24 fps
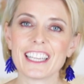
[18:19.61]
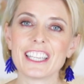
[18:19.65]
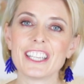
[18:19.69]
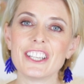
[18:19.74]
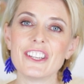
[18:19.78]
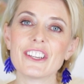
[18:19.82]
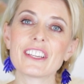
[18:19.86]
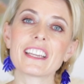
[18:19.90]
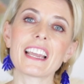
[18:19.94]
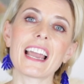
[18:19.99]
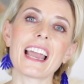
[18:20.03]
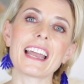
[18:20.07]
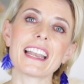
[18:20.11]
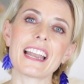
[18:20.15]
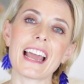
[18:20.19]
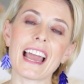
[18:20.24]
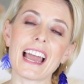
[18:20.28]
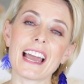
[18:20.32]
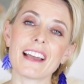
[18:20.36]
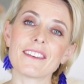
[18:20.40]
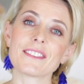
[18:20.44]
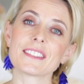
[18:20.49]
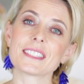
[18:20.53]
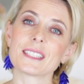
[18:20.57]
You can
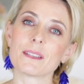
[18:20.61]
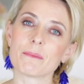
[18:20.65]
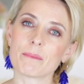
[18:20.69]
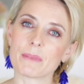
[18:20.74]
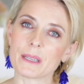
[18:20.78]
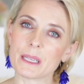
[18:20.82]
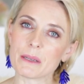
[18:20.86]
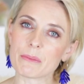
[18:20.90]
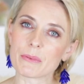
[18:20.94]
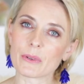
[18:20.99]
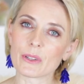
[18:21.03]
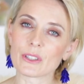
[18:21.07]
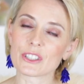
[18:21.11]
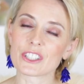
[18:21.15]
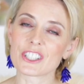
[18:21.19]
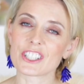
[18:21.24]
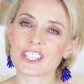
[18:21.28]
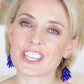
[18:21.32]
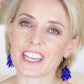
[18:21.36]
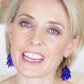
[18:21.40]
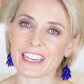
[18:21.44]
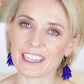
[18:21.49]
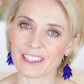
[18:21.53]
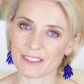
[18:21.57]
have some people
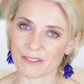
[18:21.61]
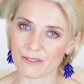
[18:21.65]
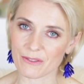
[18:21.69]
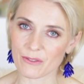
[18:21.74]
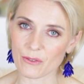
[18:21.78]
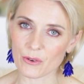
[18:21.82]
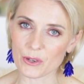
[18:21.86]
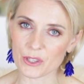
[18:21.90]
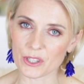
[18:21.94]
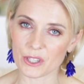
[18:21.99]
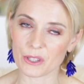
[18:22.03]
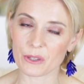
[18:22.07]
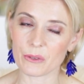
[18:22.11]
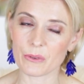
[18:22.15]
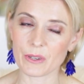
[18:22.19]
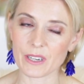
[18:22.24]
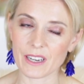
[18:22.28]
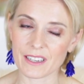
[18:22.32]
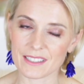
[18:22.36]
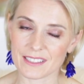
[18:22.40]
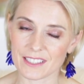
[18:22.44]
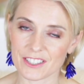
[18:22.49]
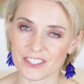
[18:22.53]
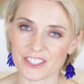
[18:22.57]
check it for you, and
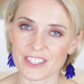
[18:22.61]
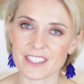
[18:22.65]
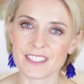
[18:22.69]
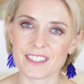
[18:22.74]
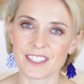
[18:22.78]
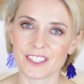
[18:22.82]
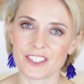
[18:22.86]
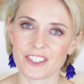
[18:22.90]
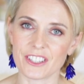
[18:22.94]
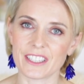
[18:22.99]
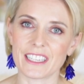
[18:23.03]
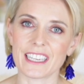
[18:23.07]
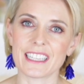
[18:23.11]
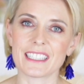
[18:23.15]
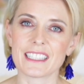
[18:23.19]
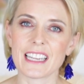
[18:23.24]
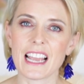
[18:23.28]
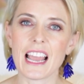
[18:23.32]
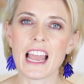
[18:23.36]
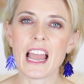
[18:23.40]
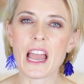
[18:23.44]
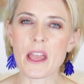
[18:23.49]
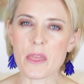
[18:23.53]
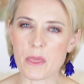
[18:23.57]
I suggest that you get
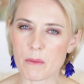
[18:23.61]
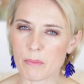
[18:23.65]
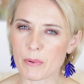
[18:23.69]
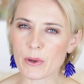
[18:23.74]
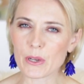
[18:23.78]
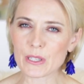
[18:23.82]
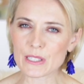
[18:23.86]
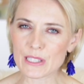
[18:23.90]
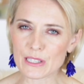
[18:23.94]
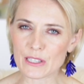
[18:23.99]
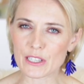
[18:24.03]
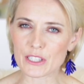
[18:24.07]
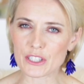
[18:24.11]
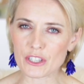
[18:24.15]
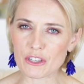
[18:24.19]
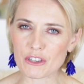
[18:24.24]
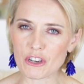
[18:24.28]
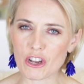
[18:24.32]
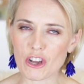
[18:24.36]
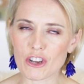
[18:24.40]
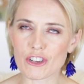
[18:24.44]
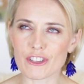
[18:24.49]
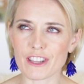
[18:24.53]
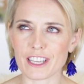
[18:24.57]
the person that you
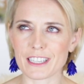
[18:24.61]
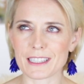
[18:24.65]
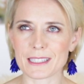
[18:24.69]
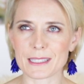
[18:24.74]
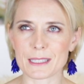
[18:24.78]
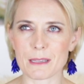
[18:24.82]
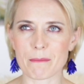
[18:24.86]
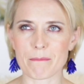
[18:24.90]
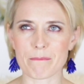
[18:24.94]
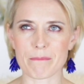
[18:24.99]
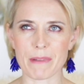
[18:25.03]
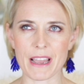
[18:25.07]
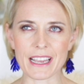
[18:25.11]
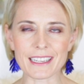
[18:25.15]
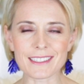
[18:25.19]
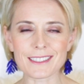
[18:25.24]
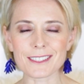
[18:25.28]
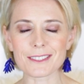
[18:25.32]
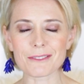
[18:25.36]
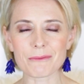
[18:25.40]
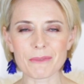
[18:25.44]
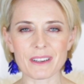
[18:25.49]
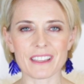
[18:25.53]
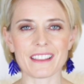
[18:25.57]
know that's the
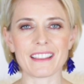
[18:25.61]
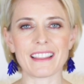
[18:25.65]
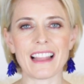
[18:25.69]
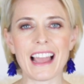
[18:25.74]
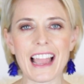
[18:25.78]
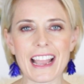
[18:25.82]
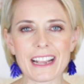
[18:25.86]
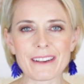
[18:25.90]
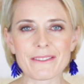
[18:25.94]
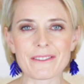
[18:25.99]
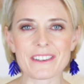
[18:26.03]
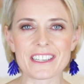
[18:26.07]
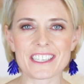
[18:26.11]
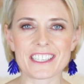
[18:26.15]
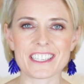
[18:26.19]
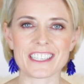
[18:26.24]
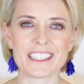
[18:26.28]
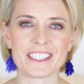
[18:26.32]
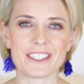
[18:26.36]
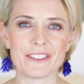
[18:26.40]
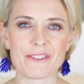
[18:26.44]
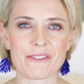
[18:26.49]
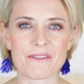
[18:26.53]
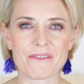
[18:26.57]
best with language
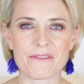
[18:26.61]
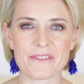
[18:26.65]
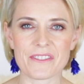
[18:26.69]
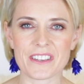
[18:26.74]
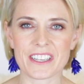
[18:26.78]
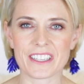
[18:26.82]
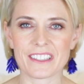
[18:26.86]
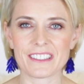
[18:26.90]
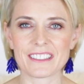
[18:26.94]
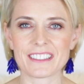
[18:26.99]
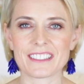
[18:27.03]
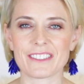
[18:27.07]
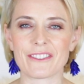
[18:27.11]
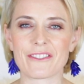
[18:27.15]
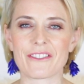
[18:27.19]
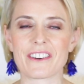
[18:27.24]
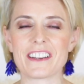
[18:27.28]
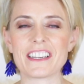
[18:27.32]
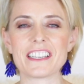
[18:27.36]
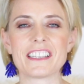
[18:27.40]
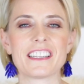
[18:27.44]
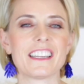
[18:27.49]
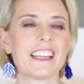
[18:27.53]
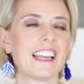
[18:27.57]
in your field or
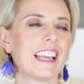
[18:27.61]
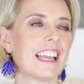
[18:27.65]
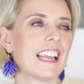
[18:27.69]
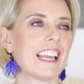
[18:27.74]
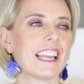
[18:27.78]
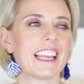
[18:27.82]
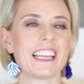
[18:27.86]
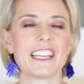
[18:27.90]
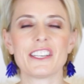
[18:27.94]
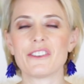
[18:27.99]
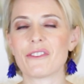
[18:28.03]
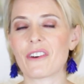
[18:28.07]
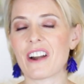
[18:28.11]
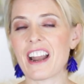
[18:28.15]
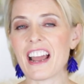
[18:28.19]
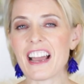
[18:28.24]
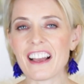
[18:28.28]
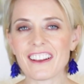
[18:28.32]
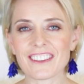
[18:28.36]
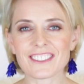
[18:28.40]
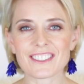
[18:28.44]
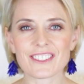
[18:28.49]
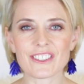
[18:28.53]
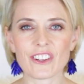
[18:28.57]
in your
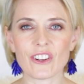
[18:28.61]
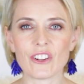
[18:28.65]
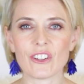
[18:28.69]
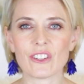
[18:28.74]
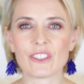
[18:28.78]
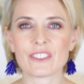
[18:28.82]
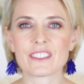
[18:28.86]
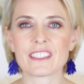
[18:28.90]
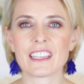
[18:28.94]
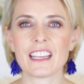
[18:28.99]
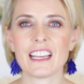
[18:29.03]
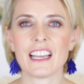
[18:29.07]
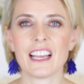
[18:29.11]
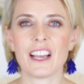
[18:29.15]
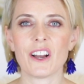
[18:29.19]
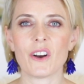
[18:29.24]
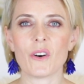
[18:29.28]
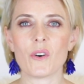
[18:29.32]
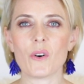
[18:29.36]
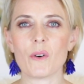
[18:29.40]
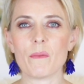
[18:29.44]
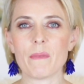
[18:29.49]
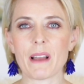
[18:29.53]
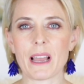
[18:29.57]
household,
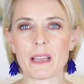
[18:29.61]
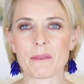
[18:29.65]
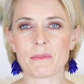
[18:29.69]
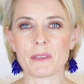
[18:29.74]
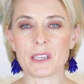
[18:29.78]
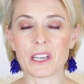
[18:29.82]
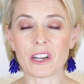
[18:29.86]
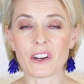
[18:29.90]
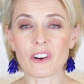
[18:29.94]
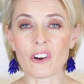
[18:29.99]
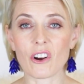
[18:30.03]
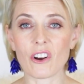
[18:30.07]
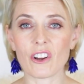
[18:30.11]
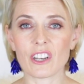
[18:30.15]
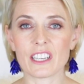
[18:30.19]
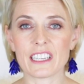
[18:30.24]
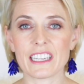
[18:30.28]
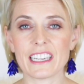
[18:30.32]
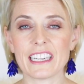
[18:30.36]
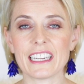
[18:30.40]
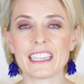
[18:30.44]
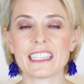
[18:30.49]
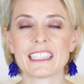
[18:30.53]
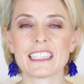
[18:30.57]
or maybe a
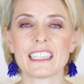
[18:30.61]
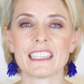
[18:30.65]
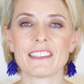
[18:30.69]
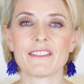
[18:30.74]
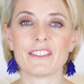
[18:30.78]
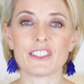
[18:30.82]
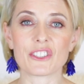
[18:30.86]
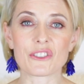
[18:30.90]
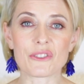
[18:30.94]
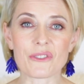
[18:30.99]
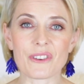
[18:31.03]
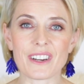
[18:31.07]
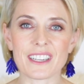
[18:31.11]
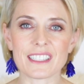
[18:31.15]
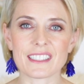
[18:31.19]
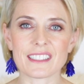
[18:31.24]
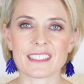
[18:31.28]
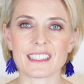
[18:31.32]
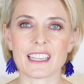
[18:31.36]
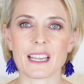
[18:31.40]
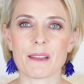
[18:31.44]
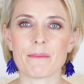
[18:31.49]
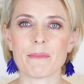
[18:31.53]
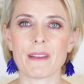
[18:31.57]
colleague. If you
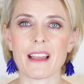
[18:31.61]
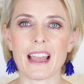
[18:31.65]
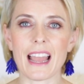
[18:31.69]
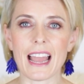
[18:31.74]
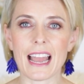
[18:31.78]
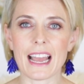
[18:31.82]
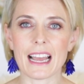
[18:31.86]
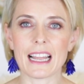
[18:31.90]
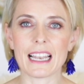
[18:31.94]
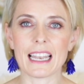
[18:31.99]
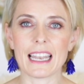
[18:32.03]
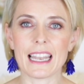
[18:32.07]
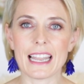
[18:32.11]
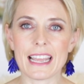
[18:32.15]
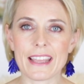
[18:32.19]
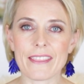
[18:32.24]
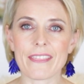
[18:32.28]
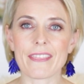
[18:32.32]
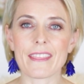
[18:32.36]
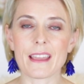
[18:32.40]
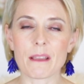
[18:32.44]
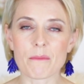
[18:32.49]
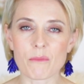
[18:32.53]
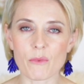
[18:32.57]
trust them,
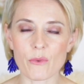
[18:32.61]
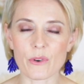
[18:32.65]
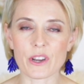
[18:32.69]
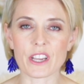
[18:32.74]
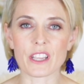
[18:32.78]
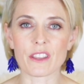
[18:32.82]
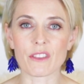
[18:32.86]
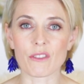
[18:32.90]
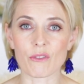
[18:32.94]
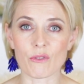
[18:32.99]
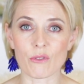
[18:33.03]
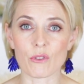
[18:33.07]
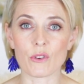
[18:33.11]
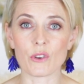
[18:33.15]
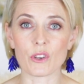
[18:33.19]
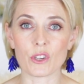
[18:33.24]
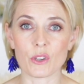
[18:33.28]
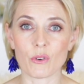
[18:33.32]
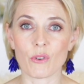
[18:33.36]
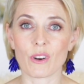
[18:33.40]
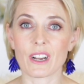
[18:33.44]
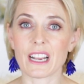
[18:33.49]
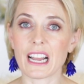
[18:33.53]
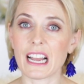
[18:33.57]
let them read through
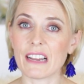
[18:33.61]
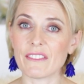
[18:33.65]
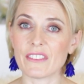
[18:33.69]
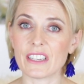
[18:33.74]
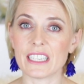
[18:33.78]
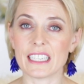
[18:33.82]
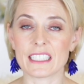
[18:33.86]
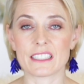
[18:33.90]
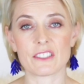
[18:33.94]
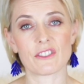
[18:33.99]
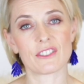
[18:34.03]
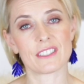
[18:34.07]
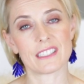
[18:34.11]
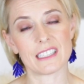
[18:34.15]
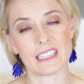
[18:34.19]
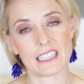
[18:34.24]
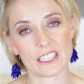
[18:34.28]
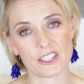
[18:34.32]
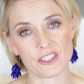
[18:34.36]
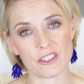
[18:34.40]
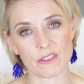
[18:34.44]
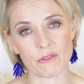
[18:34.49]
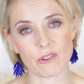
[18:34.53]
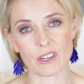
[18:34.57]
your cover letter
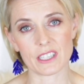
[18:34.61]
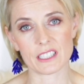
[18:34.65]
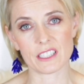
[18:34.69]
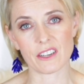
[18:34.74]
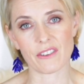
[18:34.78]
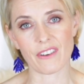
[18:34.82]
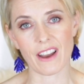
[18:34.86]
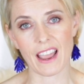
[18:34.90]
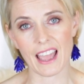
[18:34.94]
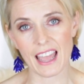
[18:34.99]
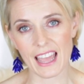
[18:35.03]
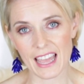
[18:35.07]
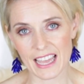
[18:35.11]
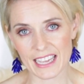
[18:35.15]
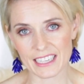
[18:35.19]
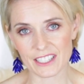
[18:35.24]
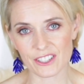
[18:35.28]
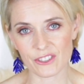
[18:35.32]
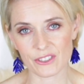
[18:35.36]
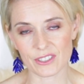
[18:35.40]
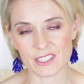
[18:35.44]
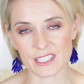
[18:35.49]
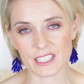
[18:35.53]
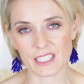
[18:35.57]
selection criteria
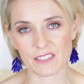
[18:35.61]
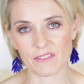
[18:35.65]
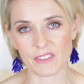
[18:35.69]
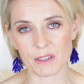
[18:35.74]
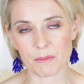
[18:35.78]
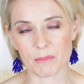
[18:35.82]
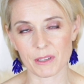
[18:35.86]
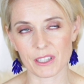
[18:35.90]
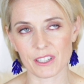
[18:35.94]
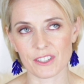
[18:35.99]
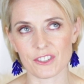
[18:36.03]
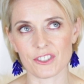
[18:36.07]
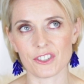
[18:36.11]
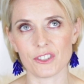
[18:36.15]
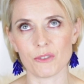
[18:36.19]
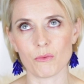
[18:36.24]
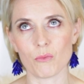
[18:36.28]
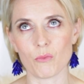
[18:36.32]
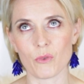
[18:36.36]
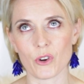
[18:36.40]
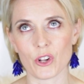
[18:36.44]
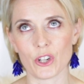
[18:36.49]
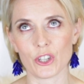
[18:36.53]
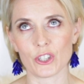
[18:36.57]
and your CV, because you
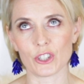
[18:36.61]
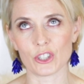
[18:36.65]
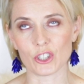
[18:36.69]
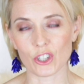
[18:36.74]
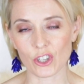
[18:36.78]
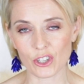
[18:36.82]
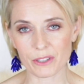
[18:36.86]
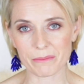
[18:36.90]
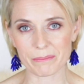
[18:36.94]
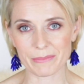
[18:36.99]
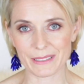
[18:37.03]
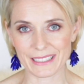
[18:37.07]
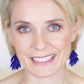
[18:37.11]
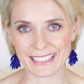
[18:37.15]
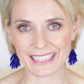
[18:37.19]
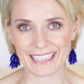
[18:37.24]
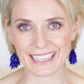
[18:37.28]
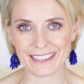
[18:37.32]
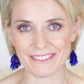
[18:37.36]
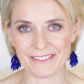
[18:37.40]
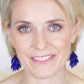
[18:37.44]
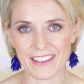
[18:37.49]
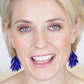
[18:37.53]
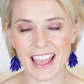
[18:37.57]
will not
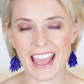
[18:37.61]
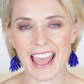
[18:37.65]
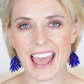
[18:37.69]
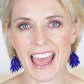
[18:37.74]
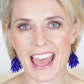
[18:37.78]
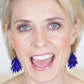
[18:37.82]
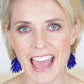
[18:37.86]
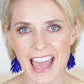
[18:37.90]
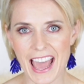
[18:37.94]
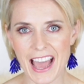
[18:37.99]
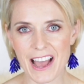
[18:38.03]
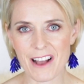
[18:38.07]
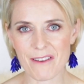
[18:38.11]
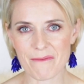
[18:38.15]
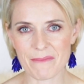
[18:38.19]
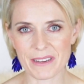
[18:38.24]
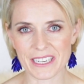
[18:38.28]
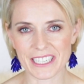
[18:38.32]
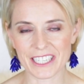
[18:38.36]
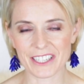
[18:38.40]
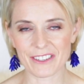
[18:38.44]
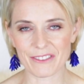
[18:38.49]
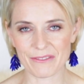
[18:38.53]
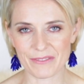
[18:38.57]
believe how
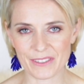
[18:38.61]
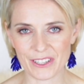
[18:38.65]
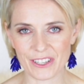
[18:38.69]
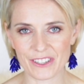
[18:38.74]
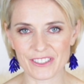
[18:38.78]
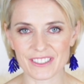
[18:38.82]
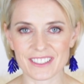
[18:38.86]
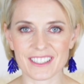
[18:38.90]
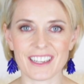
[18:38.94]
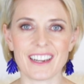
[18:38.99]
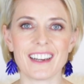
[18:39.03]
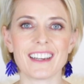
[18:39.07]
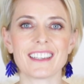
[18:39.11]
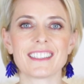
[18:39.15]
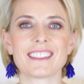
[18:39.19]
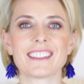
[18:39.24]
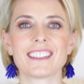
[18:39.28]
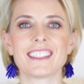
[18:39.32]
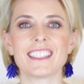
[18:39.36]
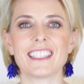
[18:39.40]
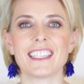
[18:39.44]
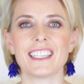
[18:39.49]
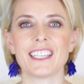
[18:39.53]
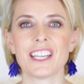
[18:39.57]
many of those I
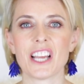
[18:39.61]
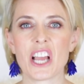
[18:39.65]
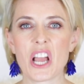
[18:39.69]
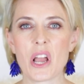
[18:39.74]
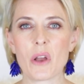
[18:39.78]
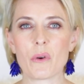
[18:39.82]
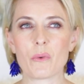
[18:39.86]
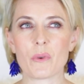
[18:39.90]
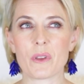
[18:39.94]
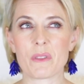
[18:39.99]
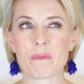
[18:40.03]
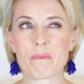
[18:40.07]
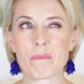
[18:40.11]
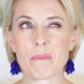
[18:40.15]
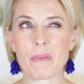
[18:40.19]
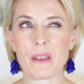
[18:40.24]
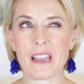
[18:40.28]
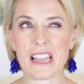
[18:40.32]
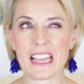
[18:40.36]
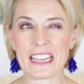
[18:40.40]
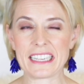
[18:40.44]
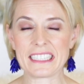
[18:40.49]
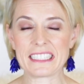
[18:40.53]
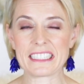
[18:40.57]
see with
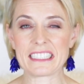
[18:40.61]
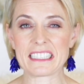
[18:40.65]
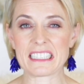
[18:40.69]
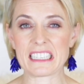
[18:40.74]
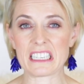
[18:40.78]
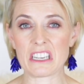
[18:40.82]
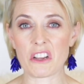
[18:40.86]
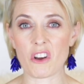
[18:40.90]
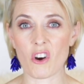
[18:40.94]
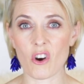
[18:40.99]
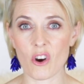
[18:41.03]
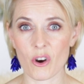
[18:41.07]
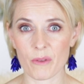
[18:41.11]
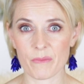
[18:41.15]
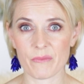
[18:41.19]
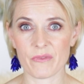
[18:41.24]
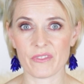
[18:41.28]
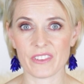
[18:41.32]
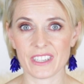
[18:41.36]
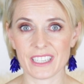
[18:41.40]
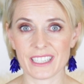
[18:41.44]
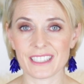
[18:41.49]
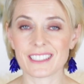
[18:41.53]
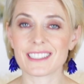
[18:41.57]
blatantly
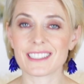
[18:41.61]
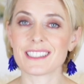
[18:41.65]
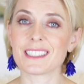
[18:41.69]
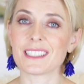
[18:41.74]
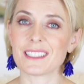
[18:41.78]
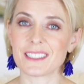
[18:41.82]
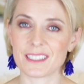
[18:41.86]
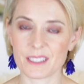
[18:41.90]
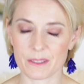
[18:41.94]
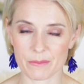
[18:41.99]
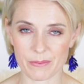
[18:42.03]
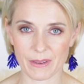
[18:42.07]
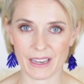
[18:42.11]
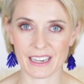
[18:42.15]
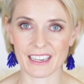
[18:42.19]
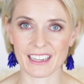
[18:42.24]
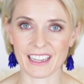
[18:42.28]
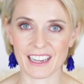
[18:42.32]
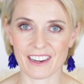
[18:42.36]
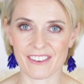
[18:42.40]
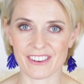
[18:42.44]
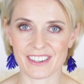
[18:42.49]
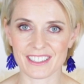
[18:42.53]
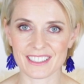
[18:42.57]
obvious
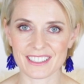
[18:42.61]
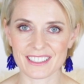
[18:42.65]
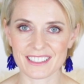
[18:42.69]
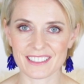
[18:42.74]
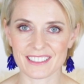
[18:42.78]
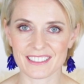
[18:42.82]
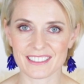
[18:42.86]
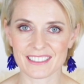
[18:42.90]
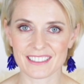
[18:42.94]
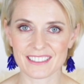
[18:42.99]
spelling errors.